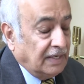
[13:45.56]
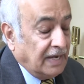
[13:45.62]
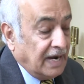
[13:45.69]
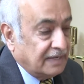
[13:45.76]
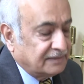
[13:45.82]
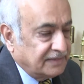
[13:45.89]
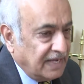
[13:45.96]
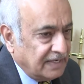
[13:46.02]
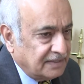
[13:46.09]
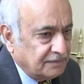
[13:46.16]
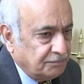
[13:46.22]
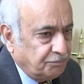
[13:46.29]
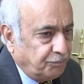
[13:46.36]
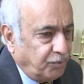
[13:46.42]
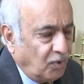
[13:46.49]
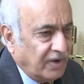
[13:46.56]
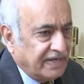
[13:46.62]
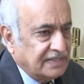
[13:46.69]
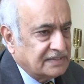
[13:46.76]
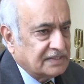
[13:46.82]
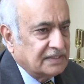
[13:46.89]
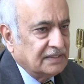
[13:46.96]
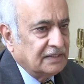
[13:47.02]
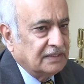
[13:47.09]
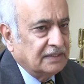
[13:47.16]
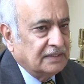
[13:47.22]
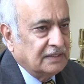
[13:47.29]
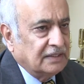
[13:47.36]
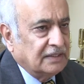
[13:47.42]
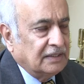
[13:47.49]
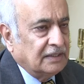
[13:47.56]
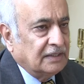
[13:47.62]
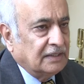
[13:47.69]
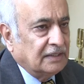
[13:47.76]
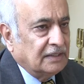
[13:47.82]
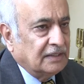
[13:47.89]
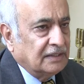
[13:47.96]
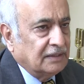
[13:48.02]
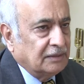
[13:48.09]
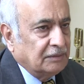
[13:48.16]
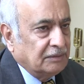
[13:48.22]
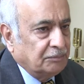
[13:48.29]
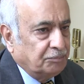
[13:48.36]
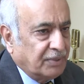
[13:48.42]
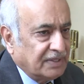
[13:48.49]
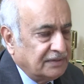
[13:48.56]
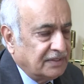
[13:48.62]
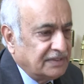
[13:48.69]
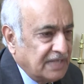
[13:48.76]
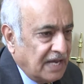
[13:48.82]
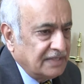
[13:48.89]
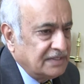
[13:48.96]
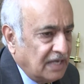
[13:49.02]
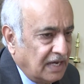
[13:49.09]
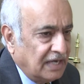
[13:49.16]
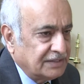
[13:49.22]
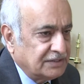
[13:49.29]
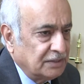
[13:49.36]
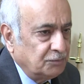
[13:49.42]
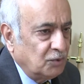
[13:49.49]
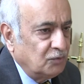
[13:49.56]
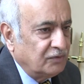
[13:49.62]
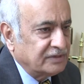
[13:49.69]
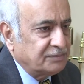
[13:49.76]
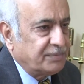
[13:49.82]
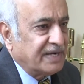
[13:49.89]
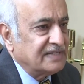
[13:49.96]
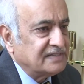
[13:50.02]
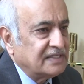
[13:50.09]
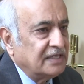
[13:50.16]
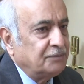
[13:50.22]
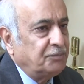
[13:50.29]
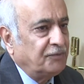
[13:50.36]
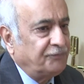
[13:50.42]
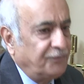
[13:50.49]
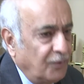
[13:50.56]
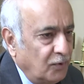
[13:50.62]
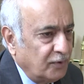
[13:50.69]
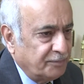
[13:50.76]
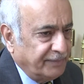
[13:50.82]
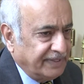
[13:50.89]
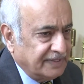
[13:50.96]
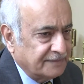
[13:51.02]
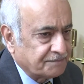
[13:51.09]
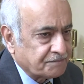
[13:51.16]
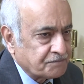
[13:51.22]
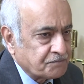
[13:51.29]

At that point, Brother Yahya Hashim, who was president before me,